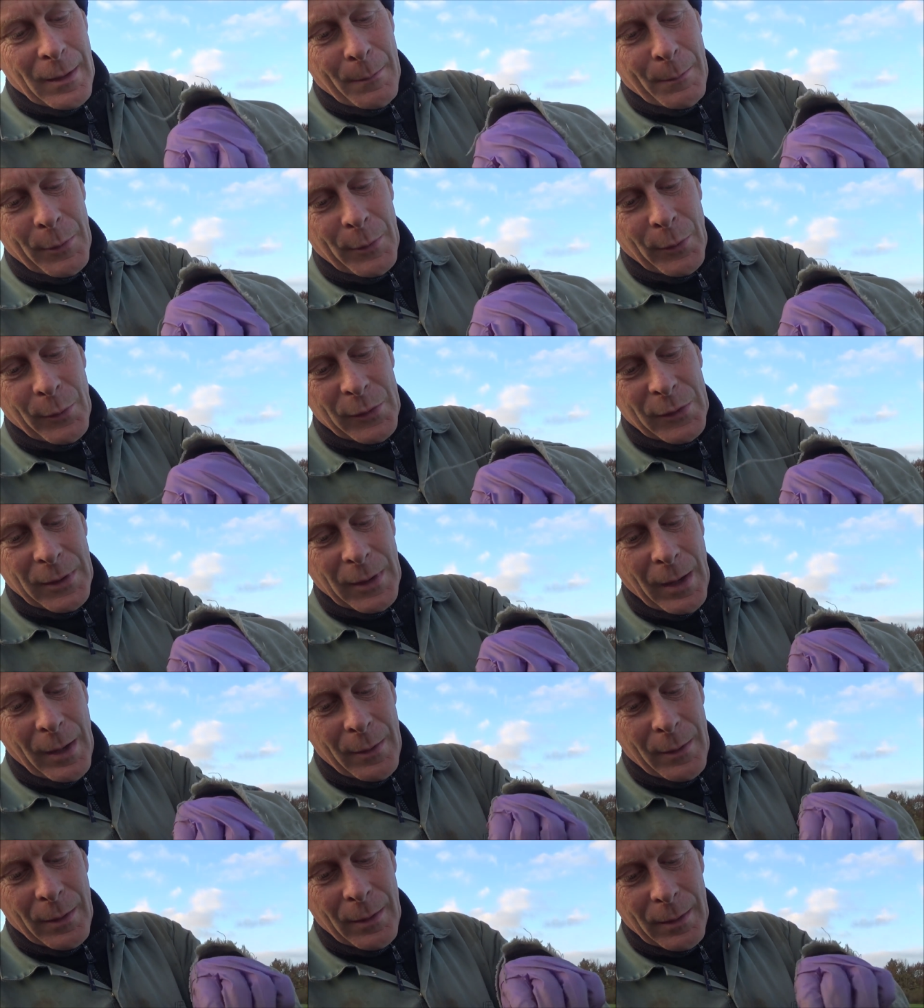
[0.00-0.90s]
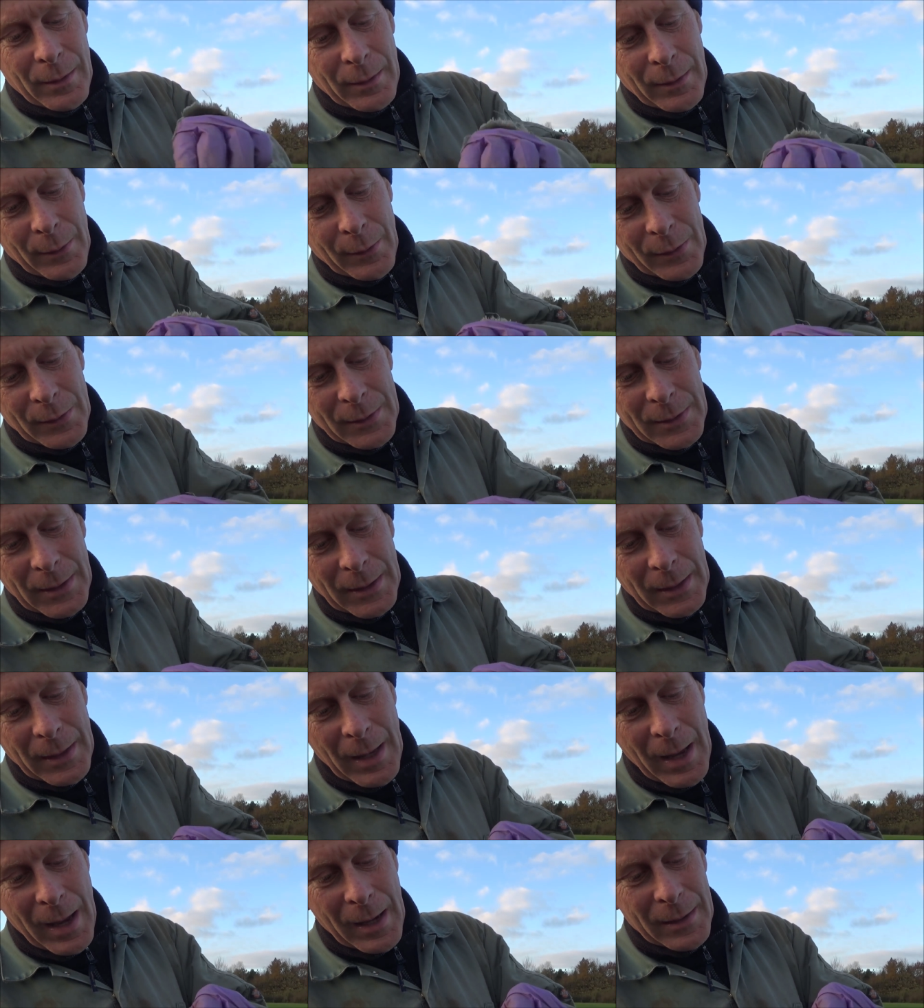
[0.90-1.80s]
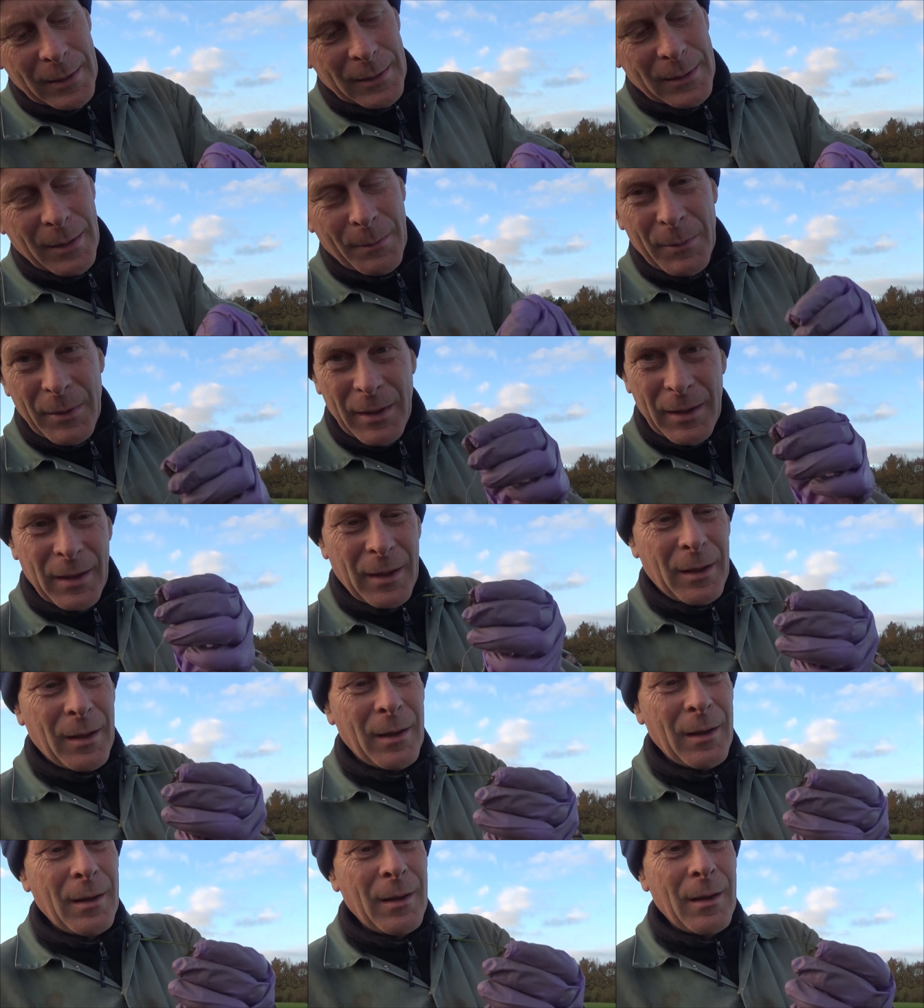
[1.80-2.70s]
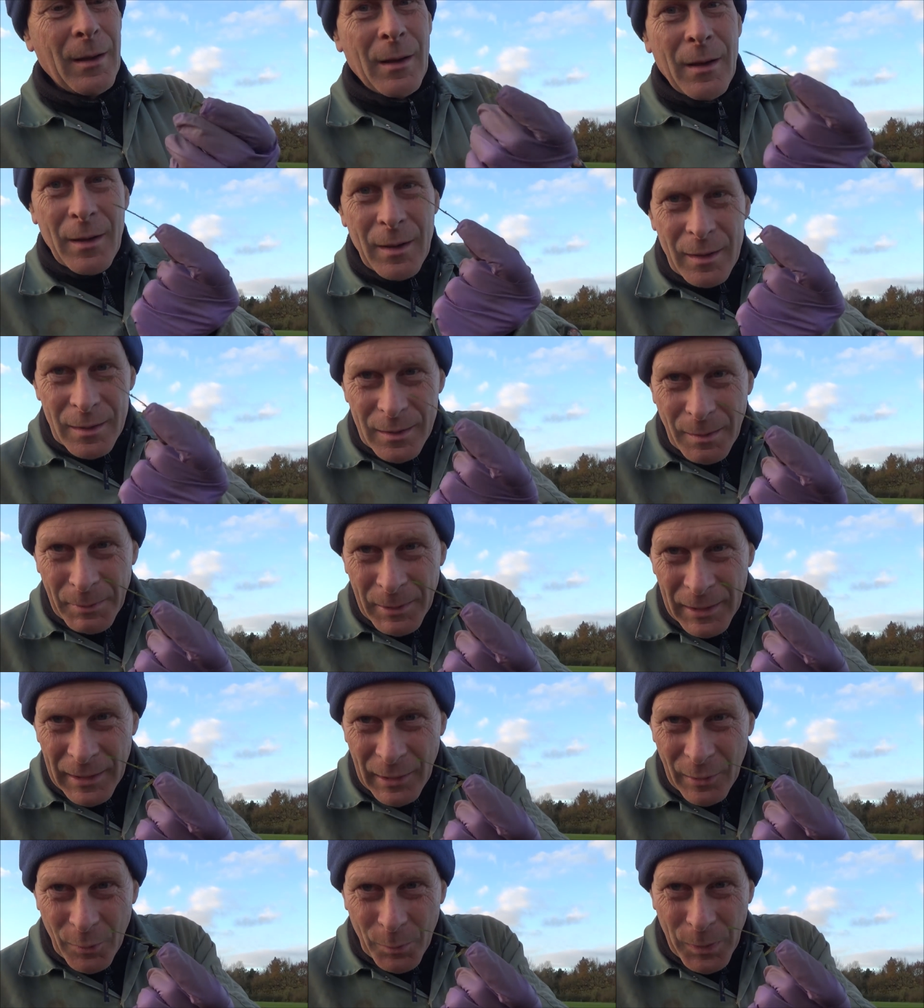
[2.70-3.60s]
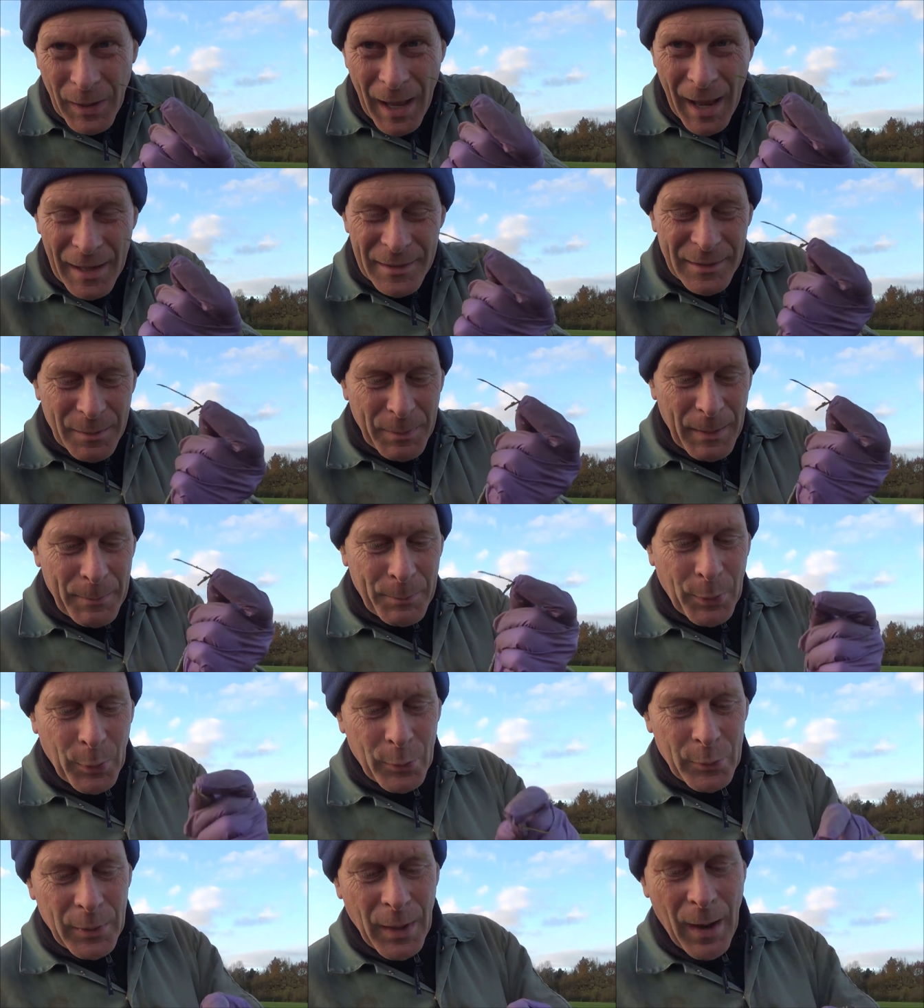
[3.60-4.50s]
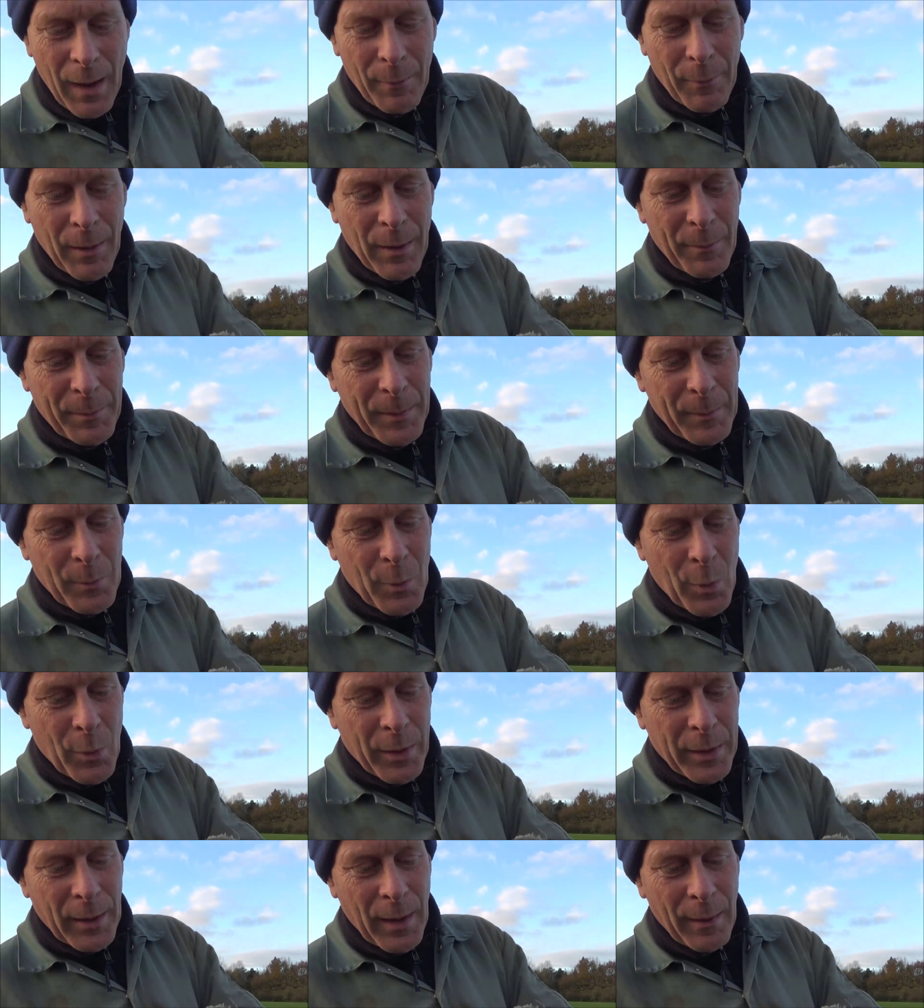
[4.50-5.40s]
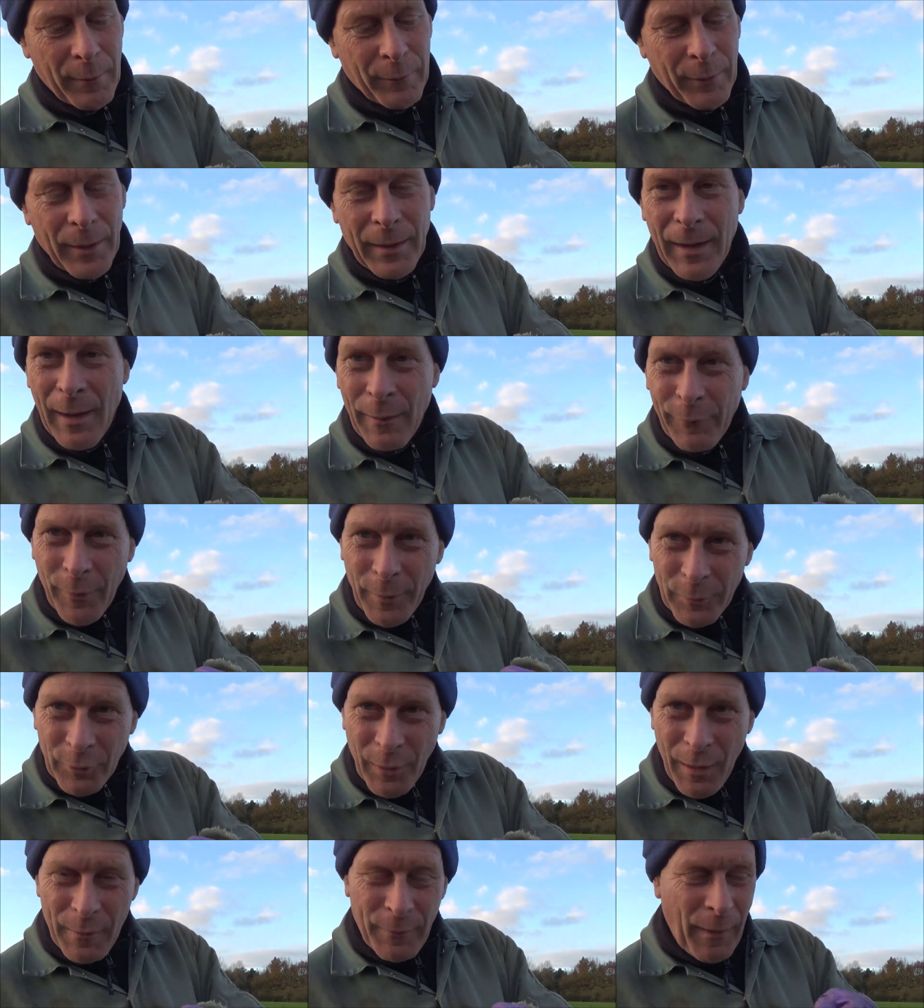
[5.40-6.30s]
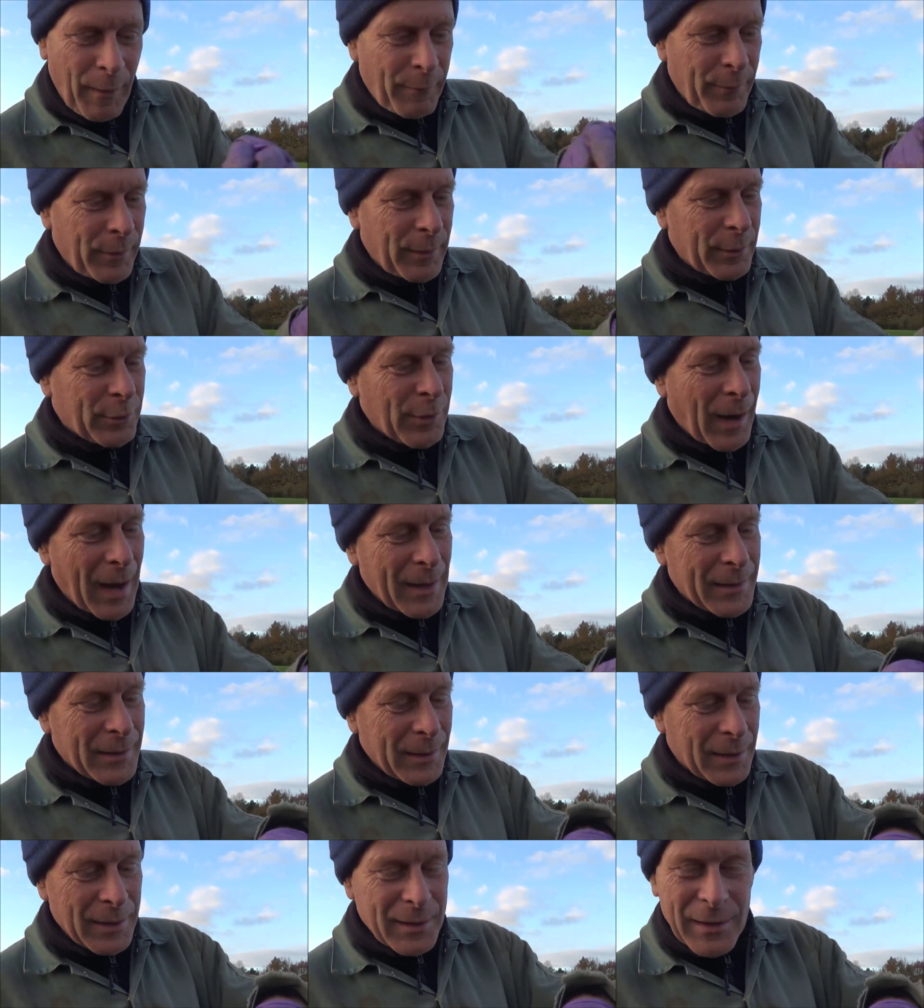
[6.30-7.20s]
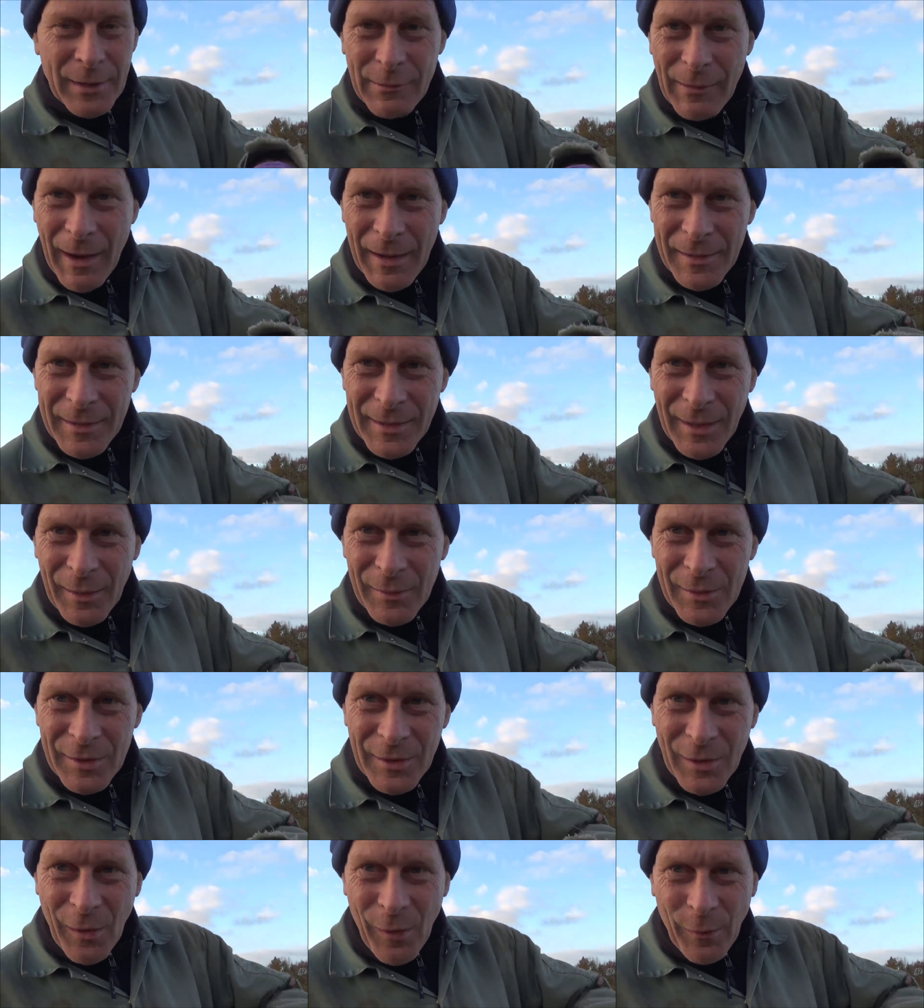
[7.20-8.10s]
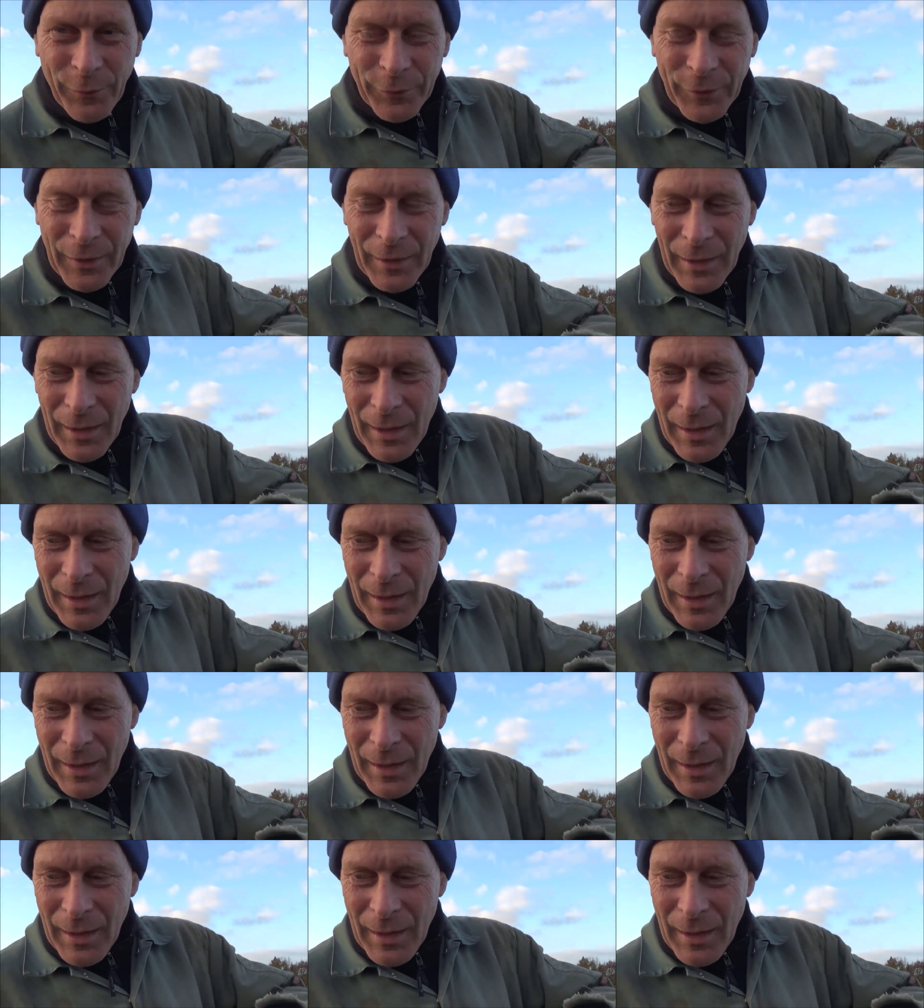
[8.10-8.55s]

But also, you can see there some of the little plants have been pulled up where I've been walking over it. Now if I drove over it with a tractor, because the ground's so soft,